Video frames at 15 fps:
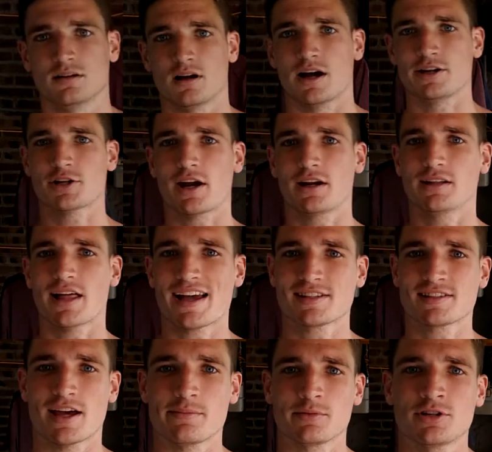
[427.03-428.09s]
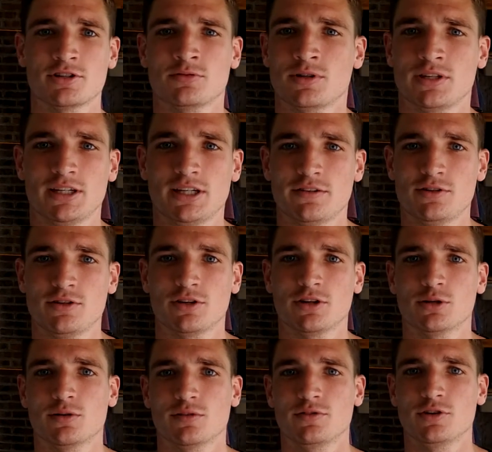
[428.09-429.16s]
I tried it last time. Couldn't really give you a
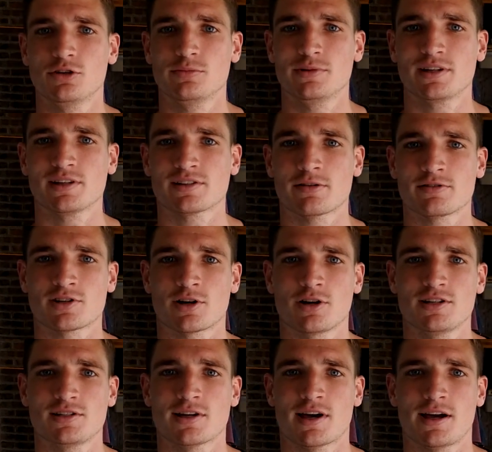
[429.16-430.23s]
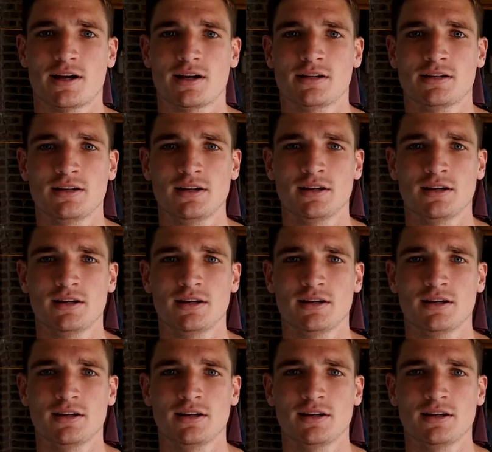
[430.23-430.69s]
good review because I was already tired.